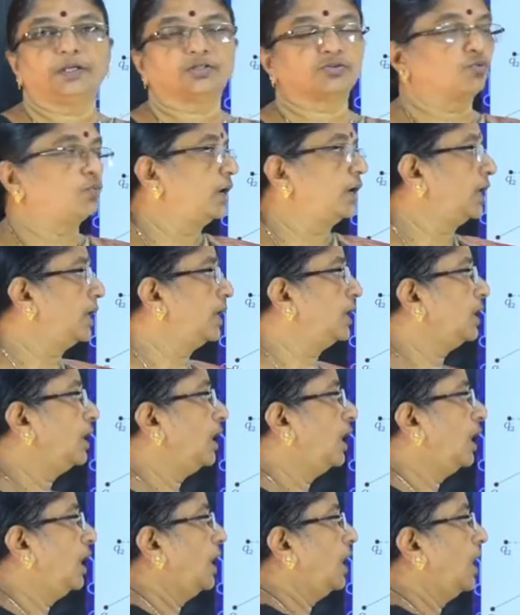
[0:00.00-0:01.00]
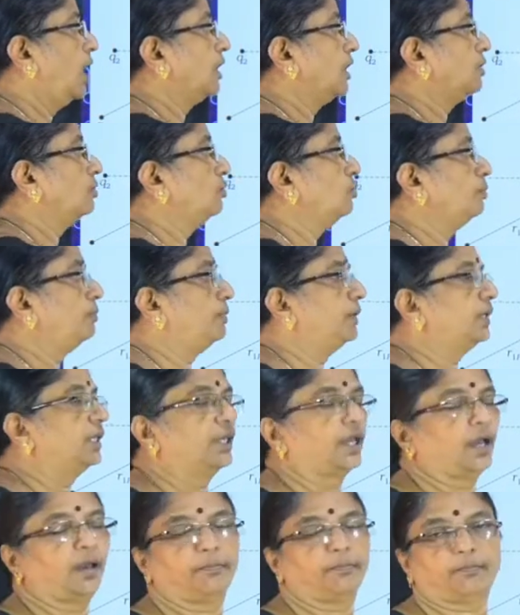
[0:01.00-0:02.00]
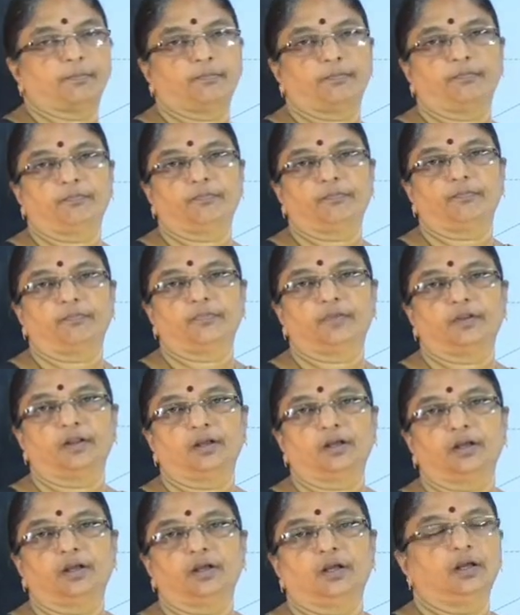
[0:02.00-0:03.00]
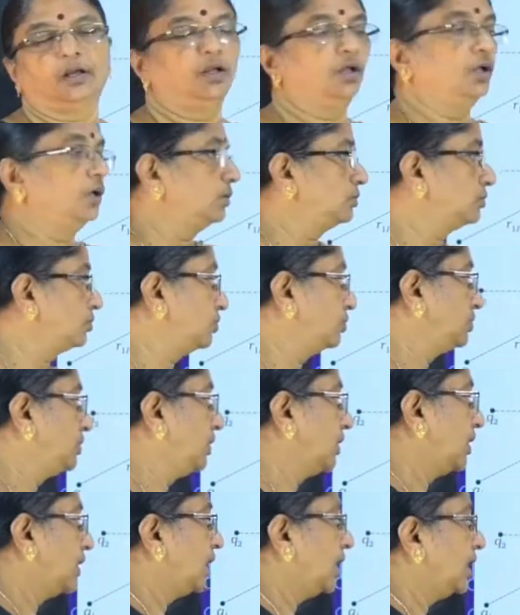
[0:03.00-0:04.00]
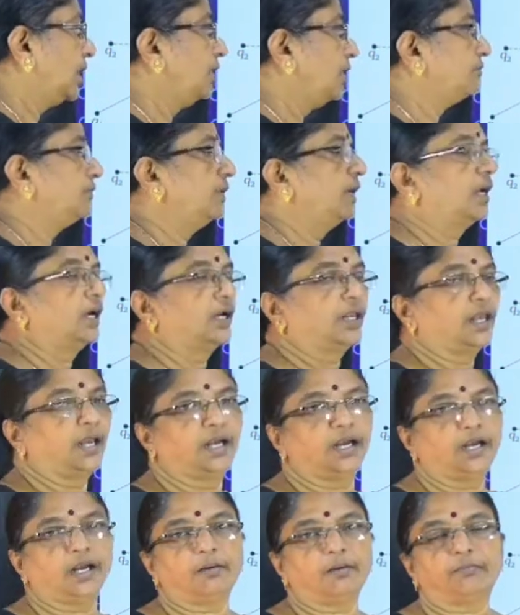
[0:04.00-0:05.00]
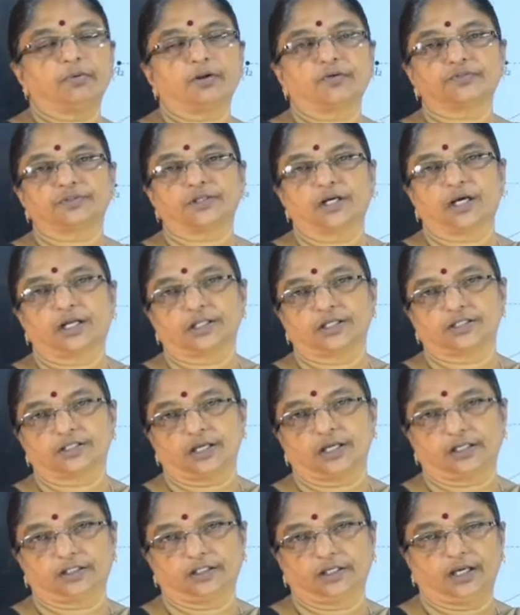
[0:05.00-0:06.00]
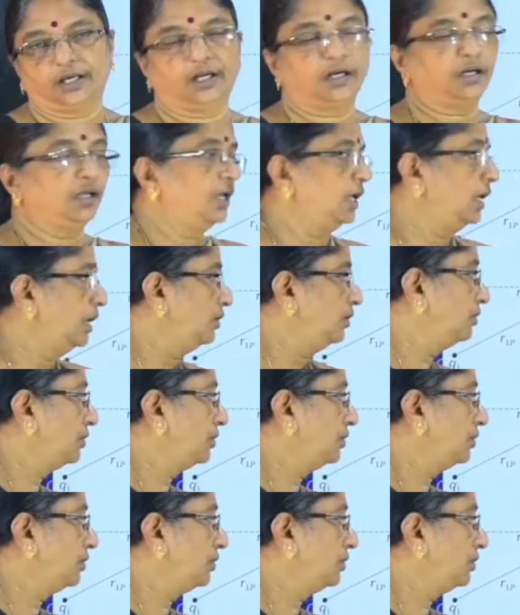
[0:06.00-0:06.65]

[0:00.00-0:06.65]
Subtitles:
square R2P cap. So generally if there are n number of charges are there, we